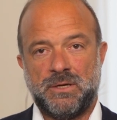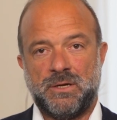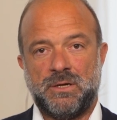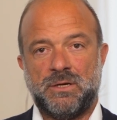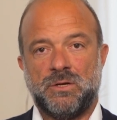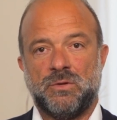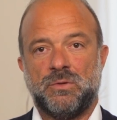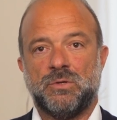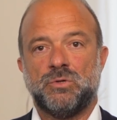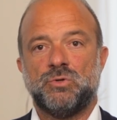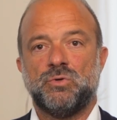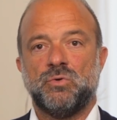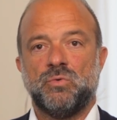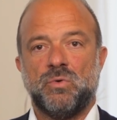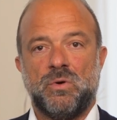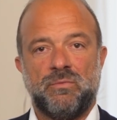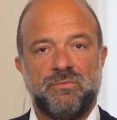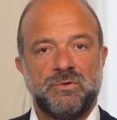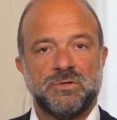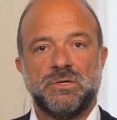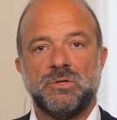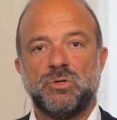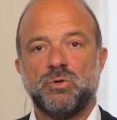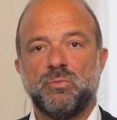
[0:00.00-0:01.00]
in order to
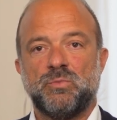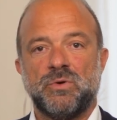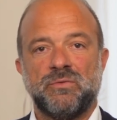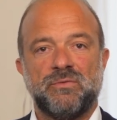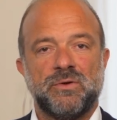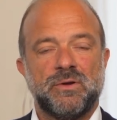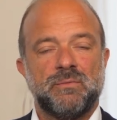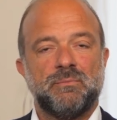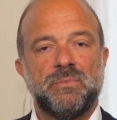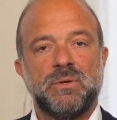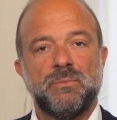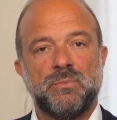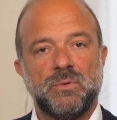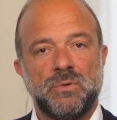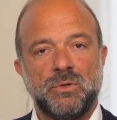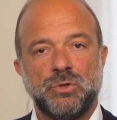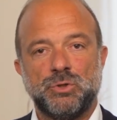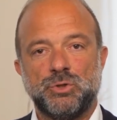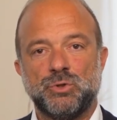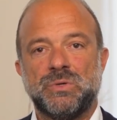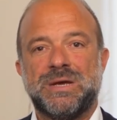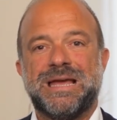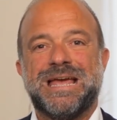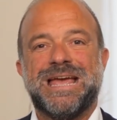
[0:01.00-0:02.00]
obviously to prevent
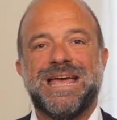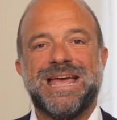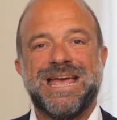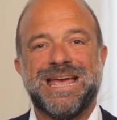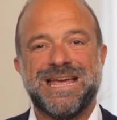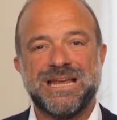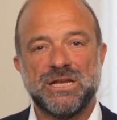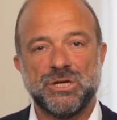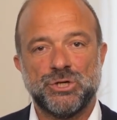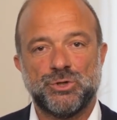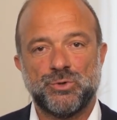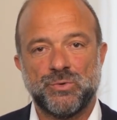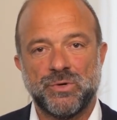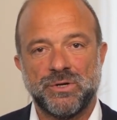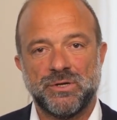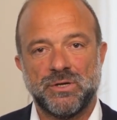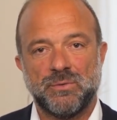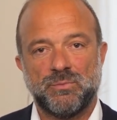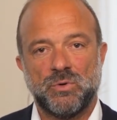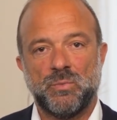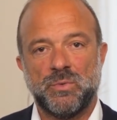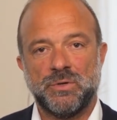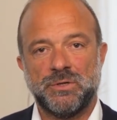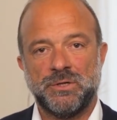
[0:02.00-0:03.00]
people to enter in
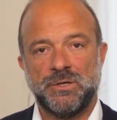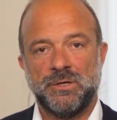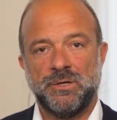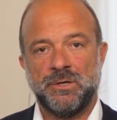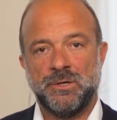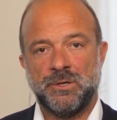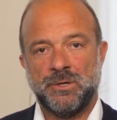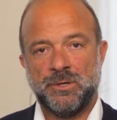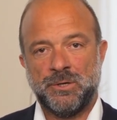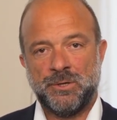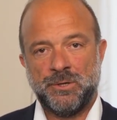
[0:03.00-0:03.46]
the property